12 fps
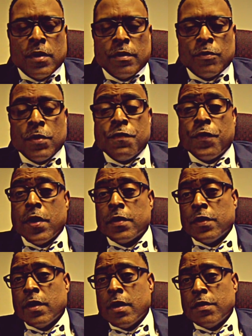refer
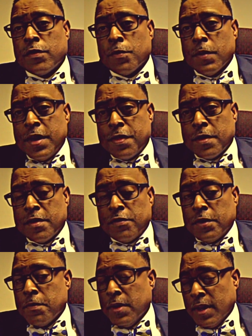to her as Aretha, and
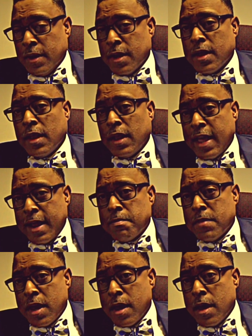she really didn't let
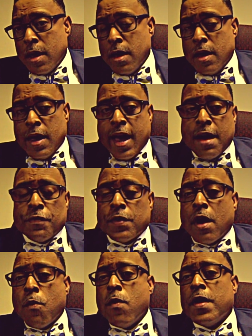me. After
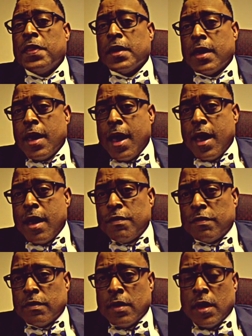I won the
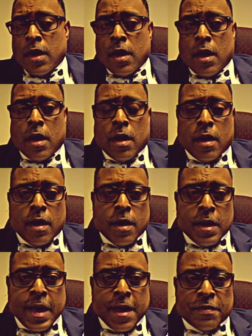case,
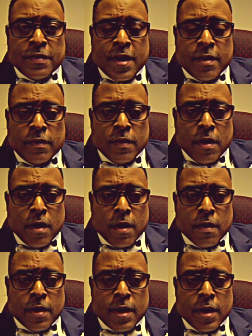I said to
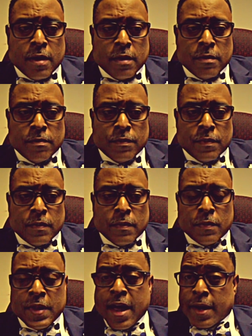her,
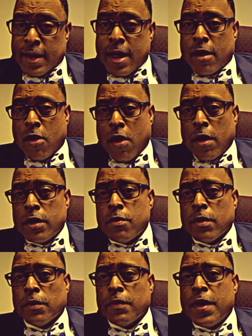"Now can I call you
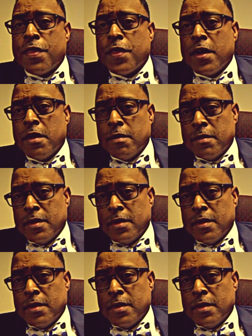Aretha?"